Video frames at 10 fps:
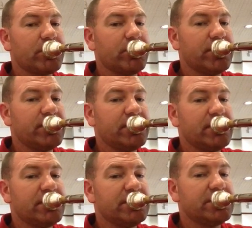1,
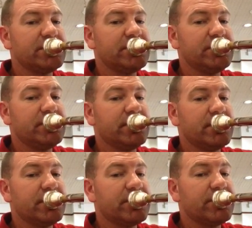2,
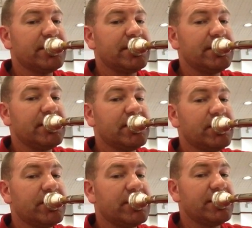3,
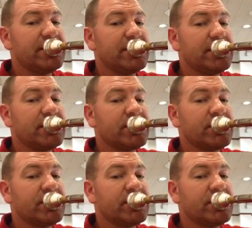1.